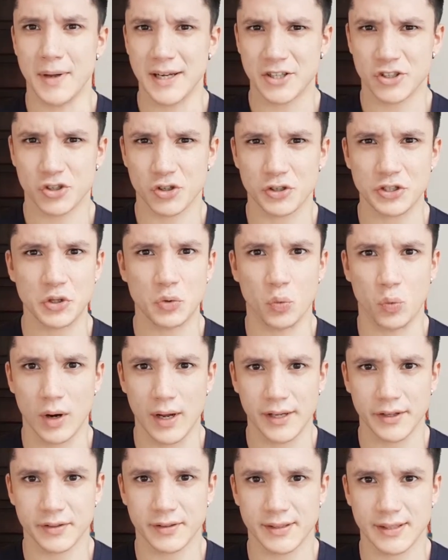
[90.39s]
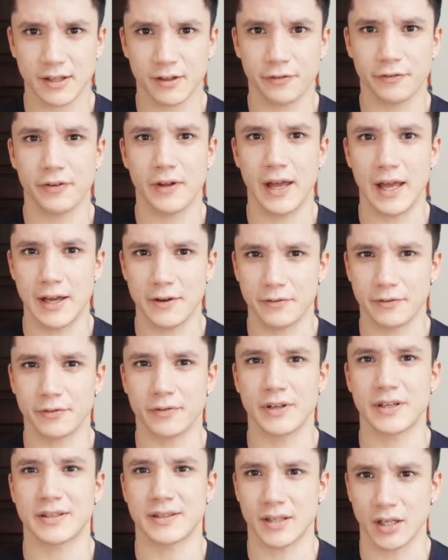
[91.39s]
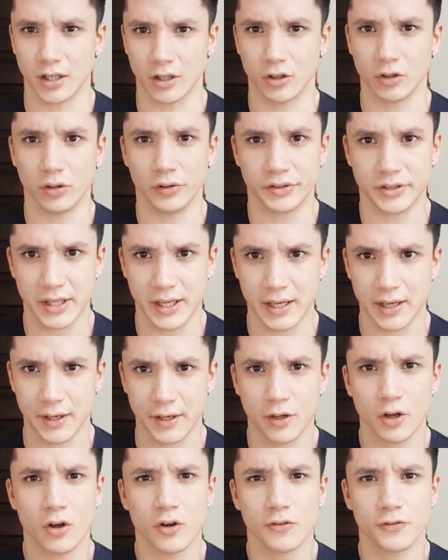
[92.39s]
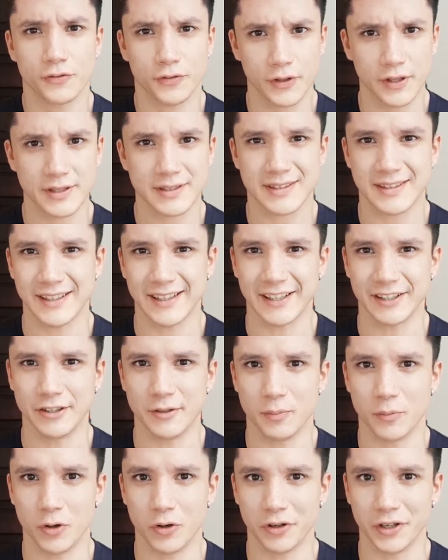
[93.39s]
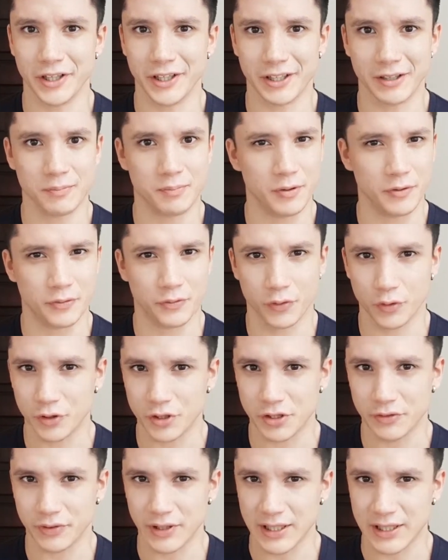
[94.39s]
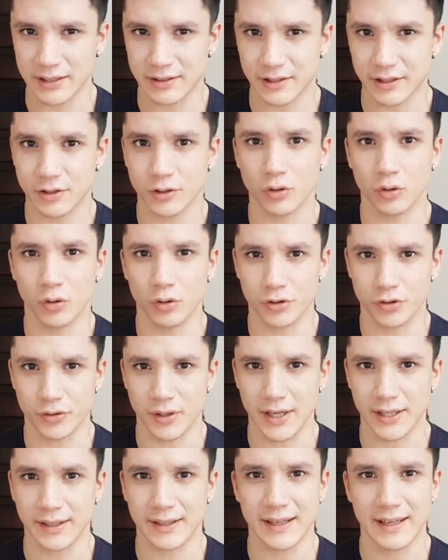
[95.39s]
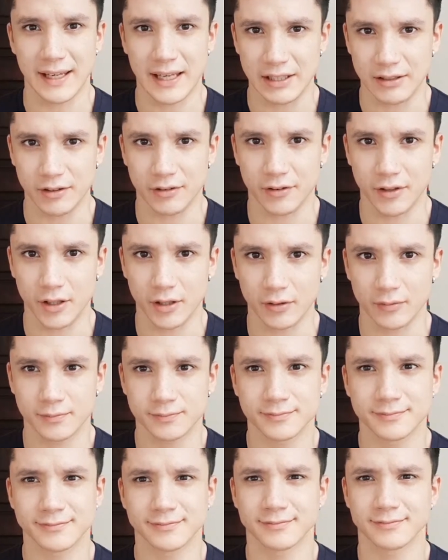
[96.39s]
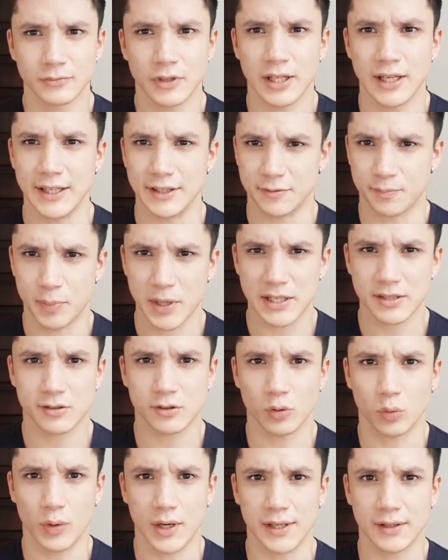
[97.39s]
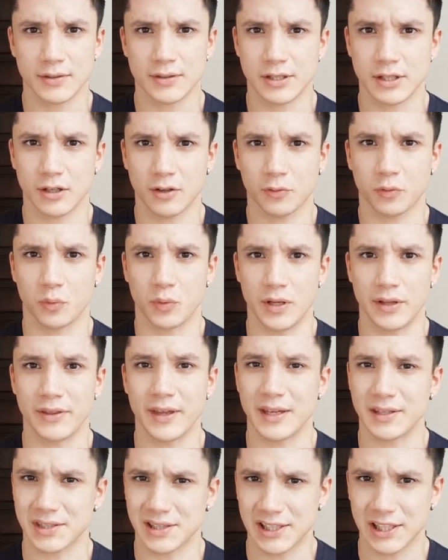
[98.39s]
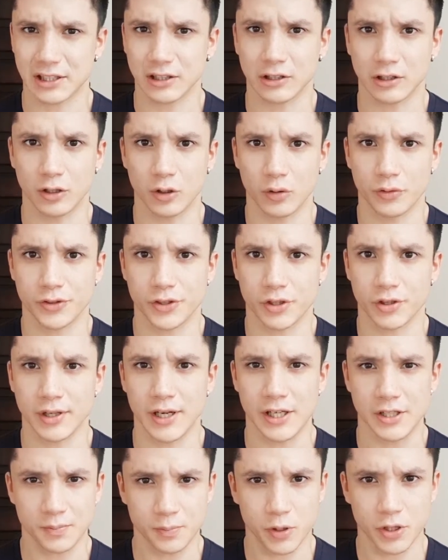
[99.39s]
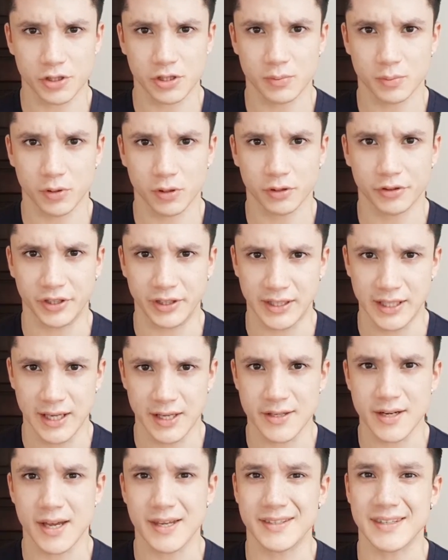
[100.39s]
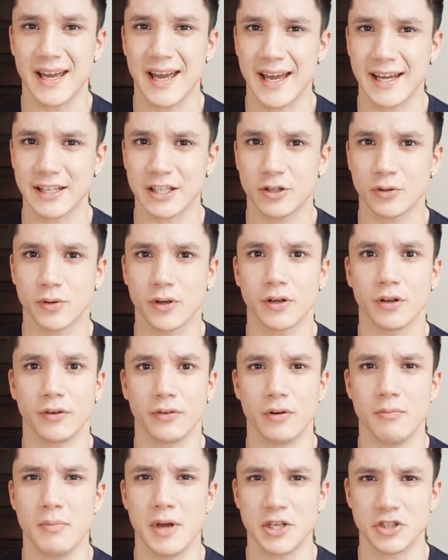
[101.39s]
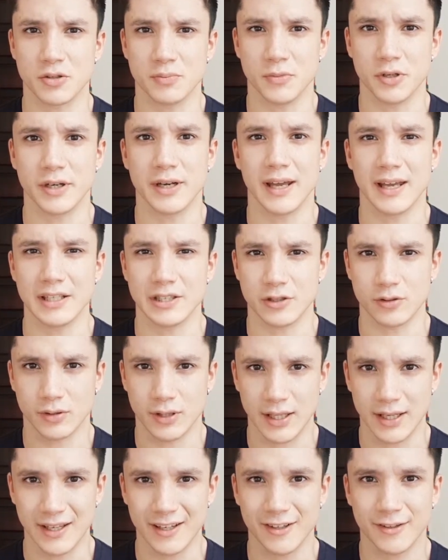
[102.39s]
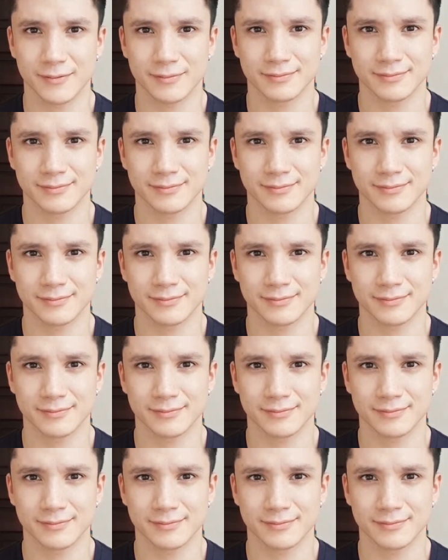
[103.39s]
Make sure you weigh yourself every single day, first thing in the morning before you've eaten or drank anything. It's best to weigh yourself with as little clothes on as possible to get as accurate of a measurement as you can.